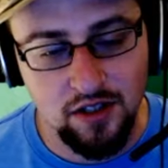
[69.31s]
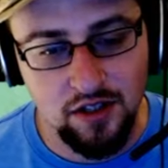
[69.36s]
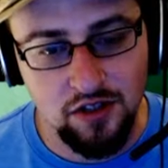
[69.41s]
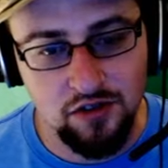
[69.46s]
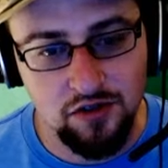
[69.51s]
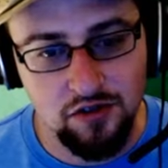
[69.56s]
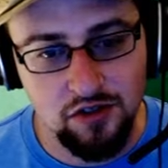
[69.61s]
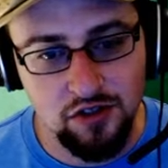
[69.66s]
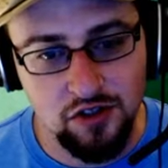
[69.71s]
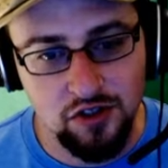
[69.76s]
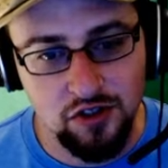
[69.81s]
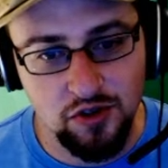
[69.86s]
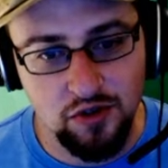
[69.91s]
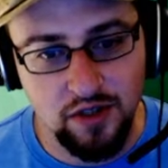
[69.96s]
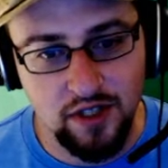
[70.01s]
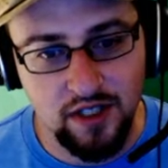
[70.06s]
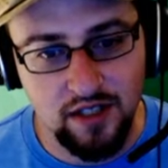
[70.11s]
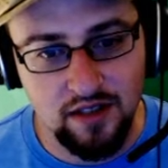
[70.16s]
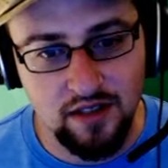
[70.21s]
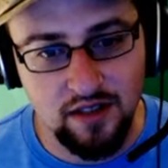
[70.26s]
Use
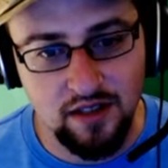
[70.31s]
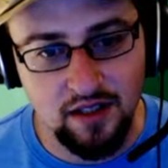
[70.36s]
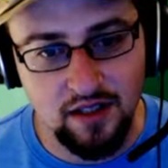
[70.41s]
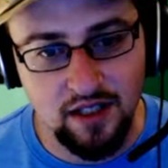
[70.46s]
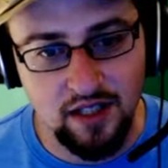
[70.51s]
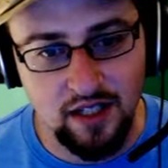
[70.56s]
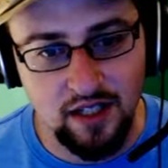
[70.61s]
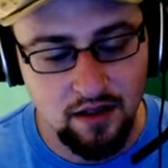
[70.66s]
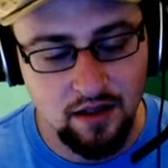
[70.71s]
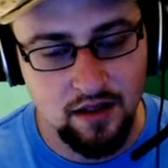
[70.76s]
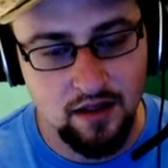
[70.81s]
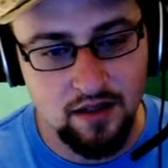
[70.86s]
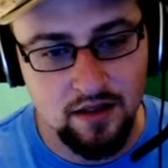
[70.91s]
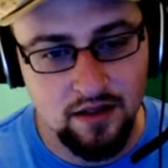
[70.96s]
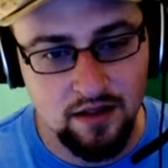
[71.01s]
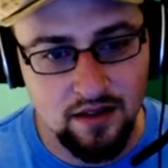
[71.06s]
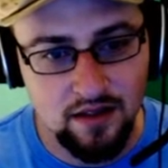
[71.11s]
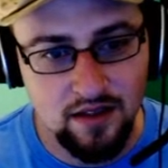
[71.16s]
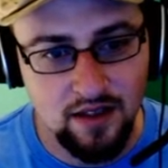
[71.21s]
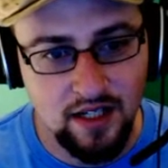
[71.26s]
JoyToKey.
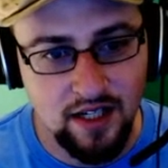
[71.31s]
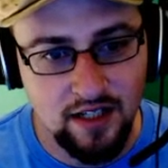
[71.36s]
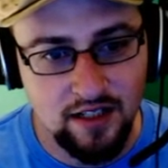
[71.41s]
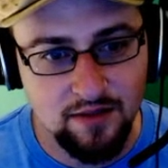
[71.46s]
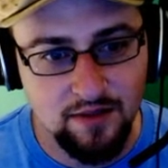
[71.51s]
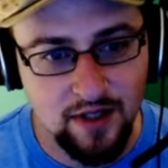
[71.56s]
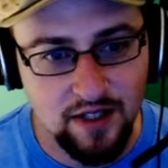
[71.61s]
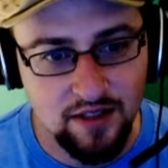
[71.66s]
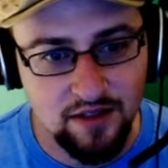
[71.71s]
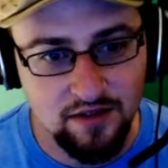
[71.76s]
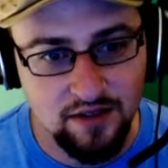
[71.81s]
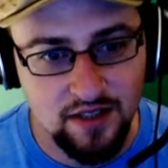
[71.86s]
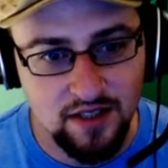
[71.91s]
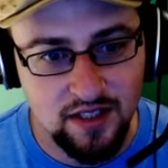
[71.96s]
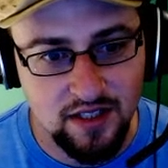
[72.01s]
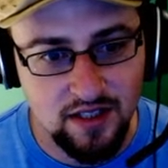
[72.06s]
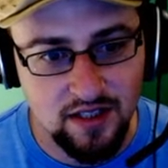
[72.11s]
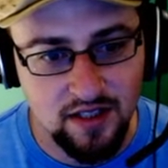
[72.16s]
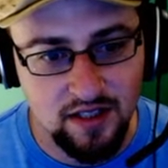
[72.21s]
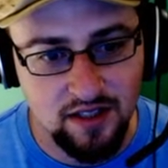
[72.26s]
This is an Xbox
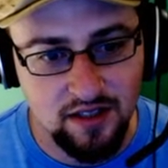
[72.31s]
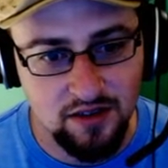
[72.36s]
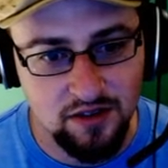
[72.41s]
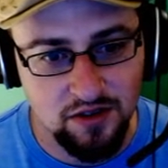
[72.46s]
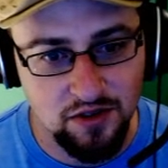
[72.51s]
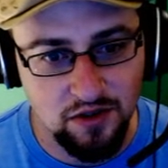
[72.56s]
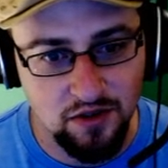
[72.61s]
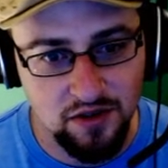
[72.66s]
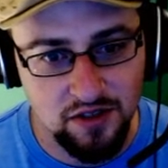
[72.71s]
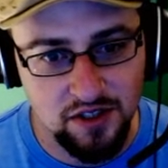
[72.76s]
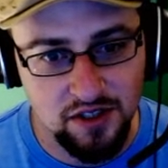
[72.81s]
360 controller.